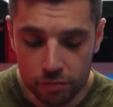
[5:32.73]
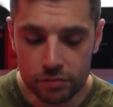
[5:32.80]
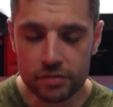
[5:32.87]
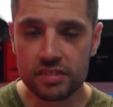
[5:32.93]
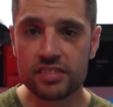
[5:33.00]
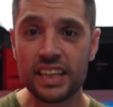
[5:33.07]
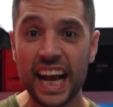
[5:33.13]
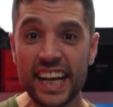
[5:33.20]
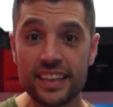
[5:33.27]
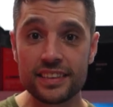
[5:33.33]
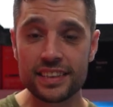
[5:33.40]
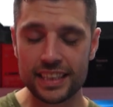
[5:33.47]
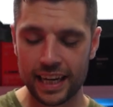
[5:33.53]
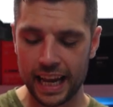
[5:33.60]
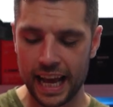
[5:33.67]

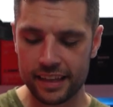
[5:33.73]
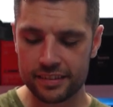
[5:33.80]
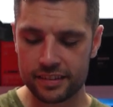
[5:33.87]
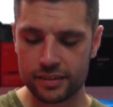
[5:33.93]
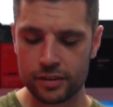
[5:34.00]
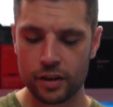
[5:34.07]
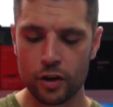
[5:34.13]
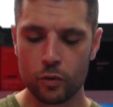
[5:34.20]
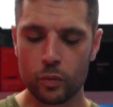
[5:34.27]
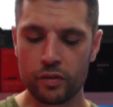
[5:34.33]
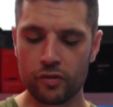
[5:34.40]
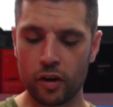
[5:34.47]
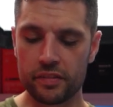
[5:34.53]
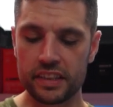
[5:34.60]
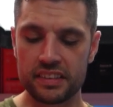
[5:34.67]
second to last, we've
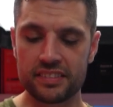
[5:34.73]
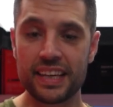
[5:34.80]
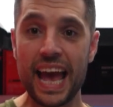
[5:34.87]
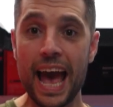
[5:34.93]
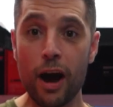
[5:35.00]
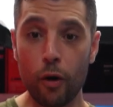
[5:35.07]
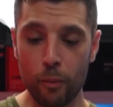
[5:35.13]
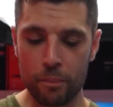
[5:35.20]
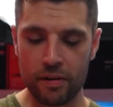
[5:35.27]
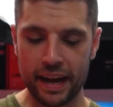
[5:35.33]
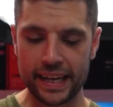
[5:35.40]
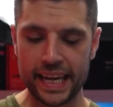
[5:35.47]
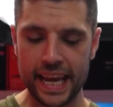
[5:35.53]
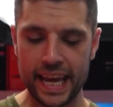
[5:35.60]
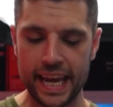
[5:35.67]
got this L
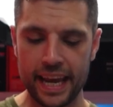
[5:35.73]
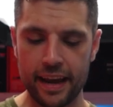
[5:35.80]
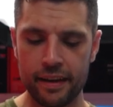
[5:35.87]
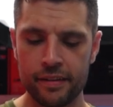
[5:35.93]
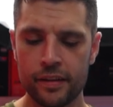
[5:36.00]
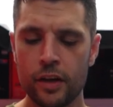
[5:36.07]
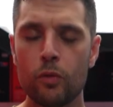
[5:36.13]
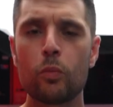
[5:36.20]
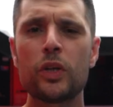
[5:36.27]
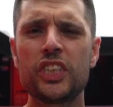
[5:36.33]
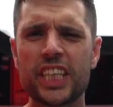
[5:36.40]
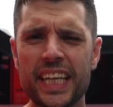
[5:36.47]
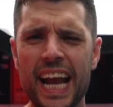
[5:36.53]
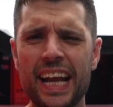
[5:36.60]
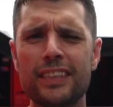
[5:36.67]
bracket here, which
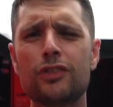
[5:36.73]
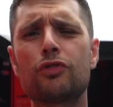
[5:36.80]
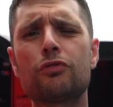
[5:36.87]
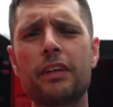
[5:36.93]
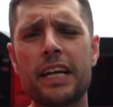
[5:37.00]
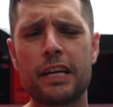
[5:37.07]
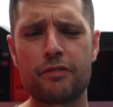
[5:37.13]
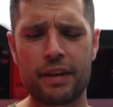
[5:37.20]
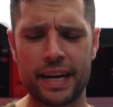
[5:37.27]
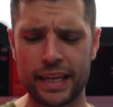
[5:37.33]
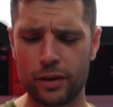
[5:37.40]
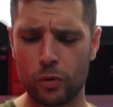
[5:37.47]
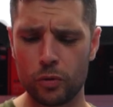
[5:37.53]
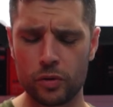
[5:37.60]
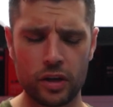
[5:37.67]
again is really, really
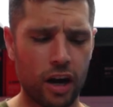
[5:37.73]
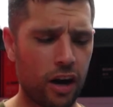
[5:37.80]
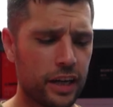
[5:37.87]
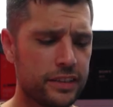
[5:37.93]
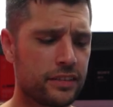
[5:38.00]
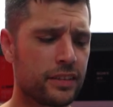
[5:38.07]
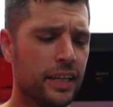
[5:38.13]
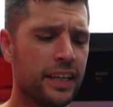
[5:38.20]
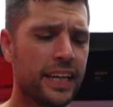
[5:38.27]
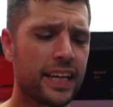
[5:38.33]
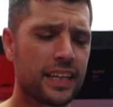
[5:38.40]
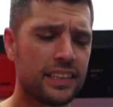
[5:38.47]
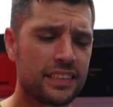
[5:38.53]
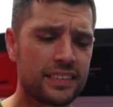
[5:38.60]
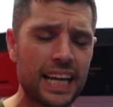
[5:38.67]
cool, guys. It
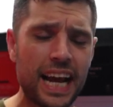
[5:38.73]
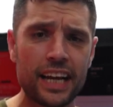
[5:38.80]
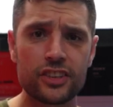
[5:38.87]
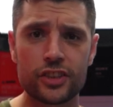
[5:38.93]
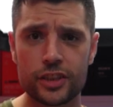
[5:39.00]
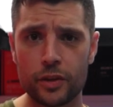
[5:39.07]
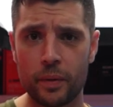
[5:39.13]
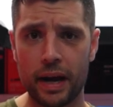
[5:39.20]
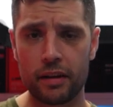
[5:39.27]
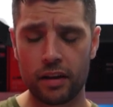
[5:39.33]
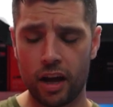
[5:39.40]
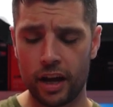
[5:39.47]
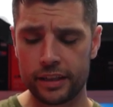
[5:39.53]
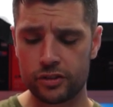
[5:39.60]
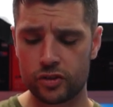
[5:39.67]
can attach to our
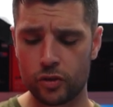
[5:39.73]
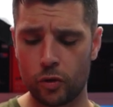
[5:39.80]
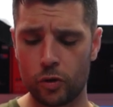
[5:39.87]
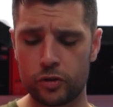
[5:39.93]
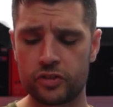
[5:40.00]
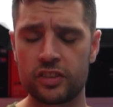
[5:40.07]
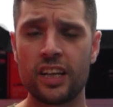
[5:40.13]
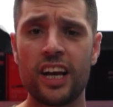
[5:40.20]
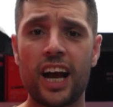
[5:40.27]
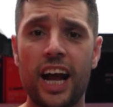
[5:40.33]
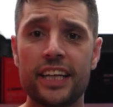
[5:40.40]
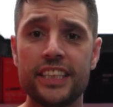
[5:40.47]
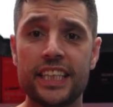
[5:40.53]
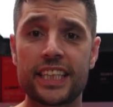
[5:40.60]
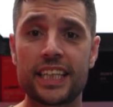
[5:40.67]
light source,
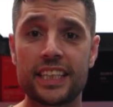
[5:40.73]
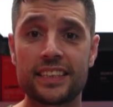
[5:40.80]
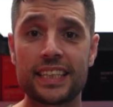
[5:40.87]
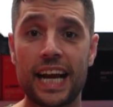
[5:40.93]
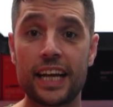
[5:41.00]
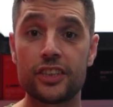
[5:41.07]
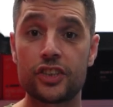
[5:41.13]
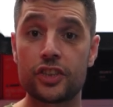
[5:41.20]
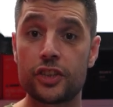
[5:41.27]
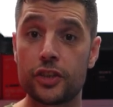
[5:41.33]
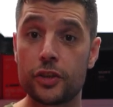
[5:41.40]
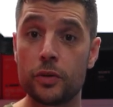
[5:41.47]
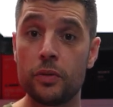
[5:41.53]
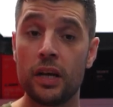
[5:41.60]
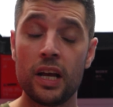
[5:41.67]
and you can attach
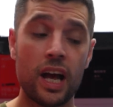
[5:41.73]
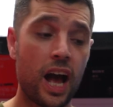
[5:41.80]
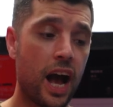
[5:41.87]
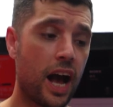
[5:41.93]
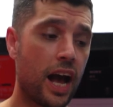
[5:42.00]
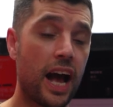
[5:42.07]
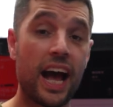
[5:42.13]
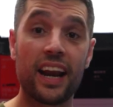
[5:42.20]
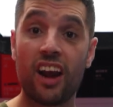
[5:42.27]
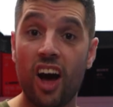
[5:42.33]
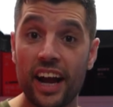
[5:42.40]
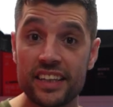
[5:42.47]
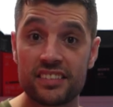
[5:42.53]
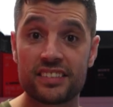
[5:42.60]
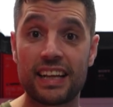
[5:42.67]
to a
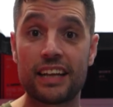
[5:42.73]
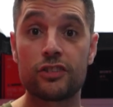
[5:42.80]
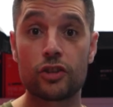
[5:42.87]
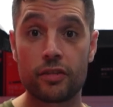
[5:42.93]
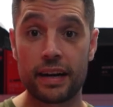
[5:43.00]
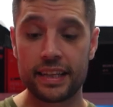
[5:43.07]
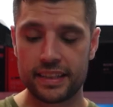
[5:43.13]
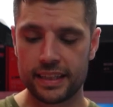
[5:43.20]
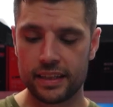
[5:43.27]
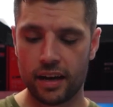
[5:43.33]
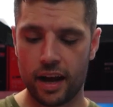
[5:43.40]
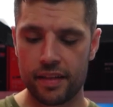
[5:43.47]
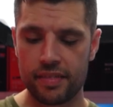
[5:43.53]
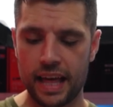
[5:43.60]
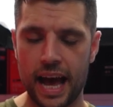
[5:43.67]
light stand or anything
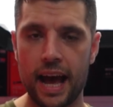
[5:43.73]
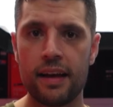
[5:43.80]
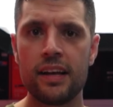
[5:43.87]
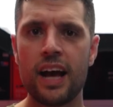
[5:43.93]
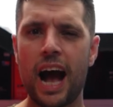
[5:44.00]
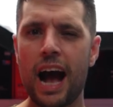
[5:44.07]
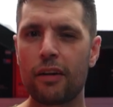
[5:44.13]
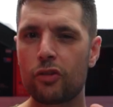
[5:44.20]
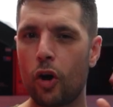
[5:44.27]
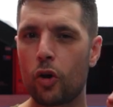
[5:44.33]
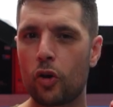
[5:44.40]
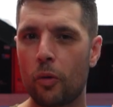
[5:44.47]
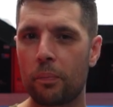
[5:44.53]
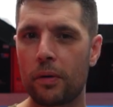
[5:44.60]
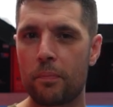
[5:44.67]
like that. I've got a
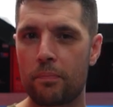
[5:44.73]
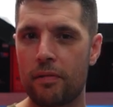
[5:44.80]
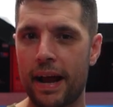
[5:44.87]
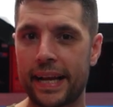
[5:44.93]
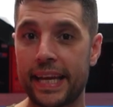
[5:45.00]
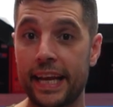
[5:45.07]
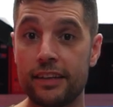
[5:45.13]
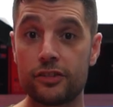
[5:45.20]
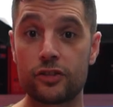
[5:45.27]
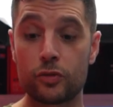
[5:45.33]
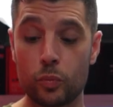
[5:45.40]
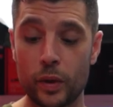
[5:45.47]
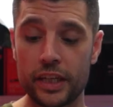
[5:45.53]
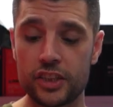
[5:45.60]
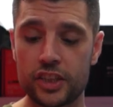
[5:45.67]
couple of brackets
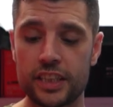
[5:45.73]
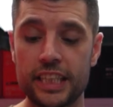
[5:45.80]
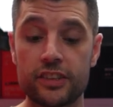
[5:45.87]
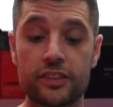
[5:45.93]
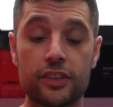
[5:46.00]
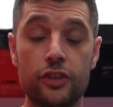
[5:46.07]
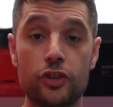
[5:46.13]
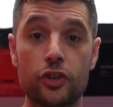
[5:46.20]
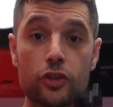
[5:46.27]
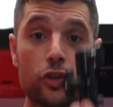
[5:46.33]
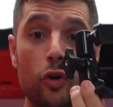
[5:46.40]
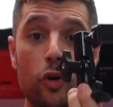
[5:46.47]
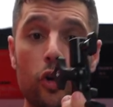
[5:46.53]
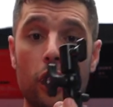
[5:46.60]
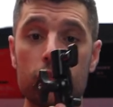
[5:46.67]
which this can just
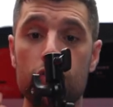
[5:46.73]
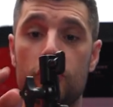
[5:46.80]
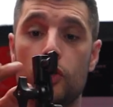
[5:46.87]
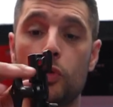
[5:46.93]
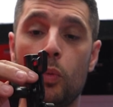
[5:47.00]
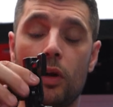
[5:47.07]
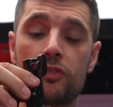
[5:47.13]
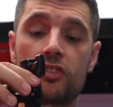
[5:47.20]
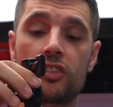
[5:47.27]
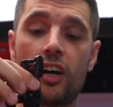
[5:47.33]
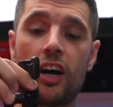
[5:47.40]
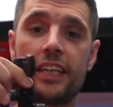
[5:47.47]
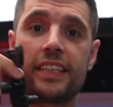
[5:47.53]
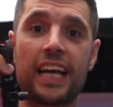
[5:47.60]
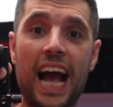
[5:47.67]
hook onto one
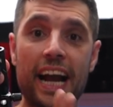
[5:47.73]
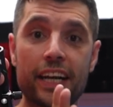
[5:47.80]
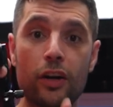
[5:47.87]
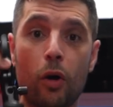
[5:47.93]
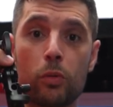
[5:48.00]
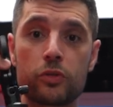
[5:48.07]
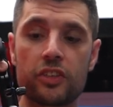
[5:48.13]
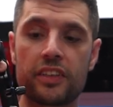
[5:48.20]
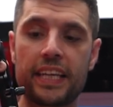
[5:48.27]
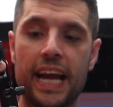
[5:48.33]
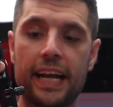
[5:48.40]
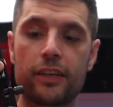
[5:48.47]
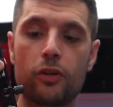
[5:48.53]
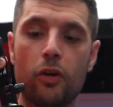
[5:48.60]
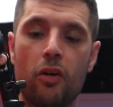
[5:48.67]
side. I can alter the
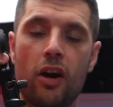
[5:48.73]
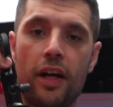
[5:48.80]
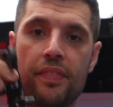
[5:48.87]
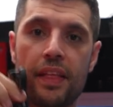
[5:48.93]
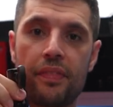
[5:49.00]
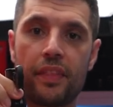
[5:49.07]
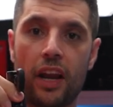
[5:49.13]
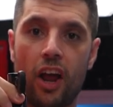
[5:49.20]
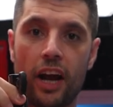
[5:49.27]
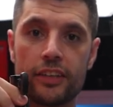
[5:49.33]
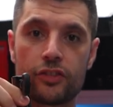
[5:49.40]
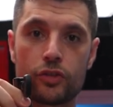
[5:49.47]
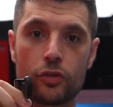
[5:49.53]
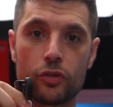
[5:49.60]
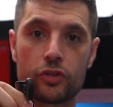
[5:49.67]
angle, and then the light
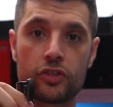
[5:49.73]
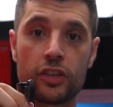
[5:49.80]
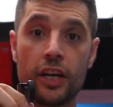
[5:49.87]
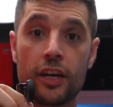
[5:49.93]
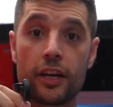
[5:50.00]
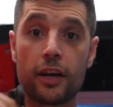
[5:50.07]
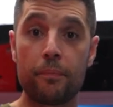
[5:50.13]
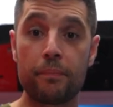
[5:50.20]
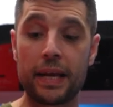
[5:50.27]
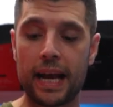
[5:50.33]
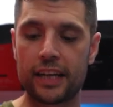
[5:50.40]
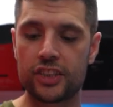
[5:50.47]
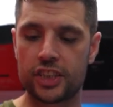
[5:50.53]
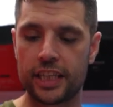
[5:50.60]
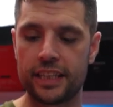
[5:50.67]
source can be
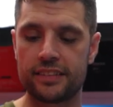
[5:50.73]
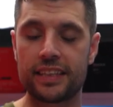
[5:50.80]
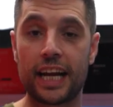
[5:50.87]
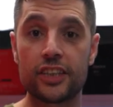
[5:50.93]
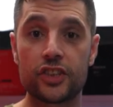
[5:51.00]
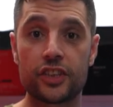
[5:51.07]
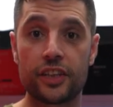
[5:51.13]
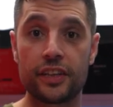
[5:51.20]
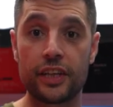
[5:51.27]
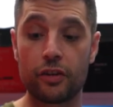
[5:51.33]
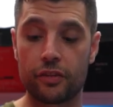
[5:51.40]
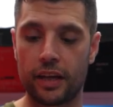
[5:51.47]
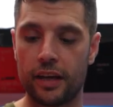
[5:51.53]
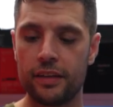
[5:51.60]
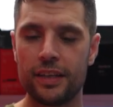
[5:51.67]
actually attached to the
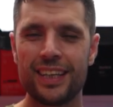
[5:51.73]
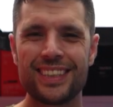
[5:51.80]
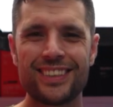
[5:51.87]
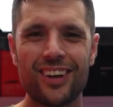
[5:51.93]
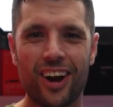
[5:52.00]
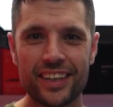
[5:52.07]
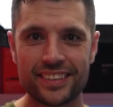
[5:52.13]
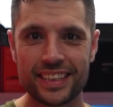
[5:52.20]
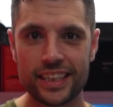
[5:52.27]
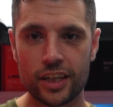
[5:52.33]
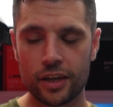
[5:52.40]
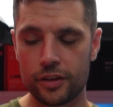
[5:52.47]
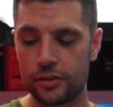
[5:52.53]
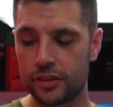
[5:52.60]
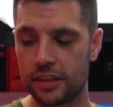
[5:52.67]
other. Nice
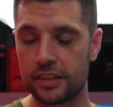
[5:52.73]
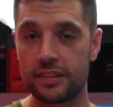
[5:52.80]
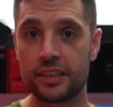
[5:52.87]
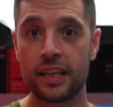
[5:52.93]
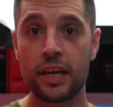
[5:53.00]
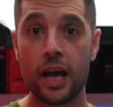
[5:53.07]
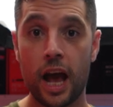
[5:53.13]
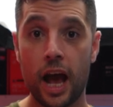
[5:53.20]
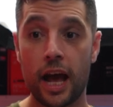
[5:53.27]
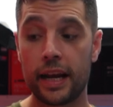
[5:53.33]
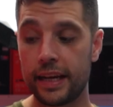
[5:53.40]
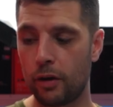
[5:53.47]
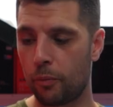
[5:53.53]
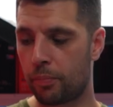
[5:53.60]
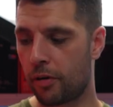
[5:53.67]
included
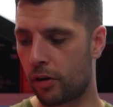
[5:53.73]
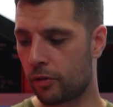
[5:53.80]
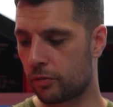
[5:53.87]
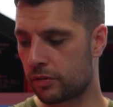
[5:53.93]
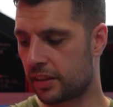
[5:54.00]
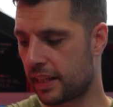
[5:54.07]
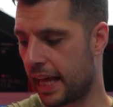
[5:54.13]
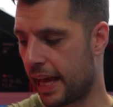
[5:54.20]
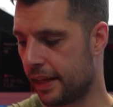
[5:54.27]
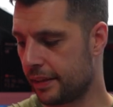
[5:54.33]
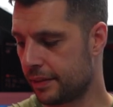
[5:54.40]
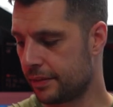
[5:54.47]
little product there.